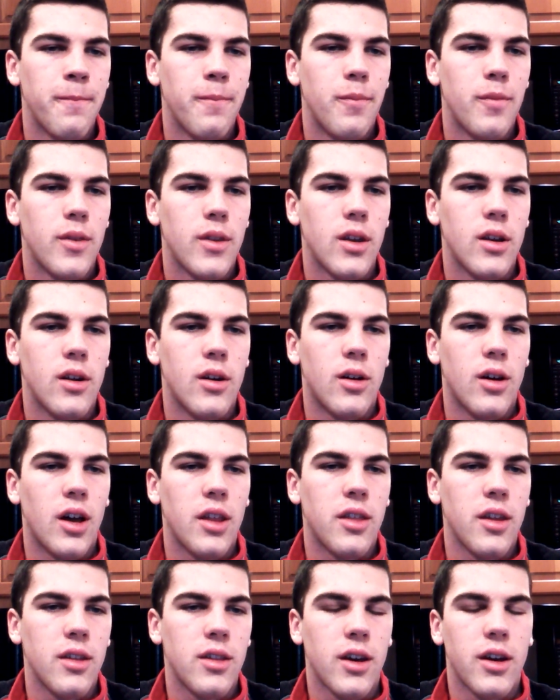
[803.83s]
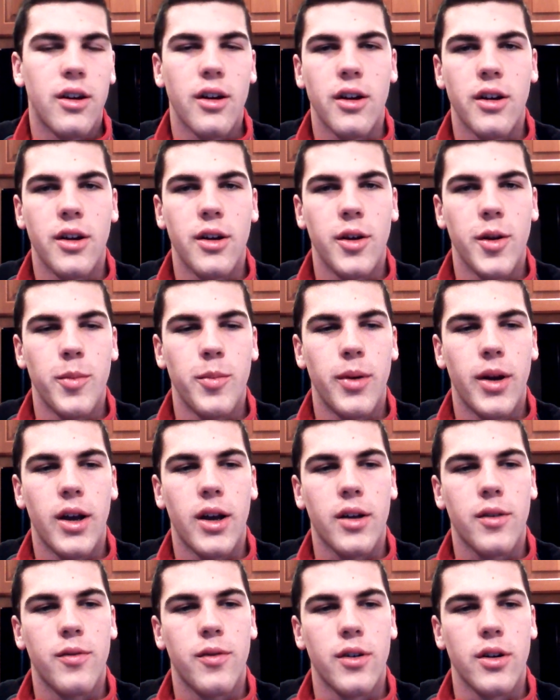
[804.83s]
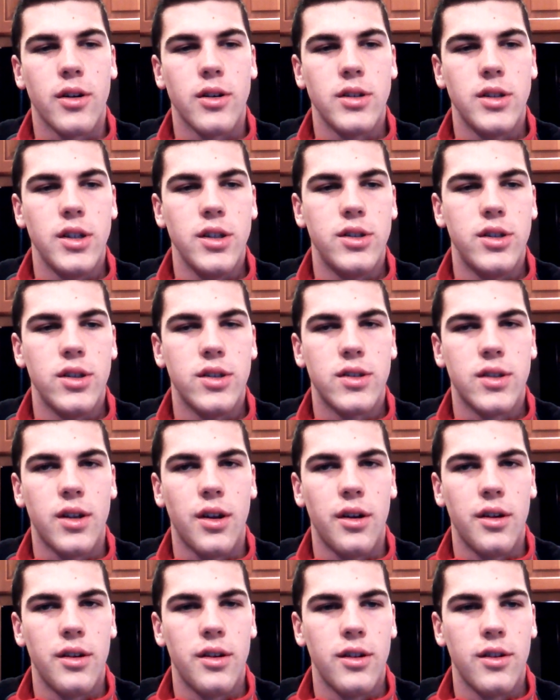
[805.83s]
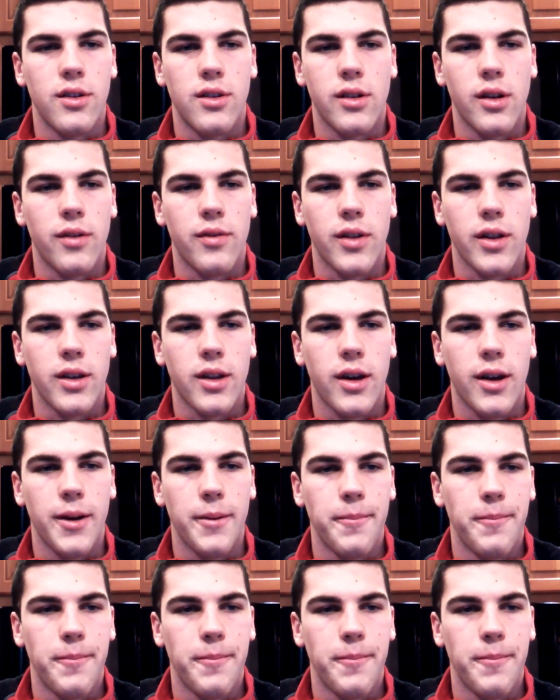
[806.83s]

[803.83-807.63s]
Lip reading: you know, I think that card can go back for TG stun and stuff like that.